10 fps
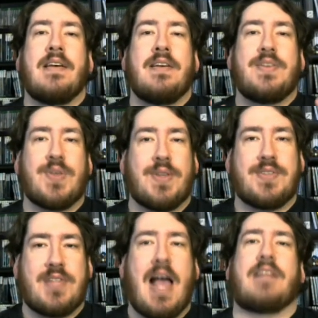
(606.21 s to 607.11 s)
so
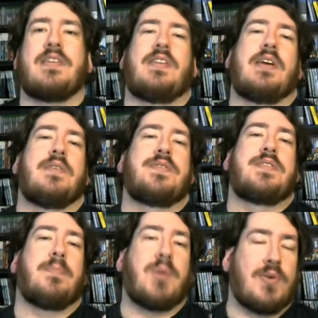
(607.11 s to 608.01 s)
there's that. There's
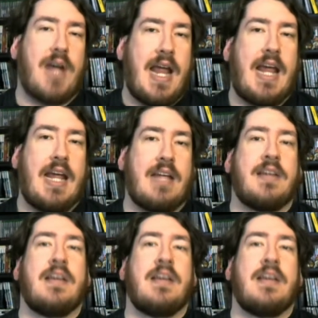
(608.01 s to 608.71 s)
the parade.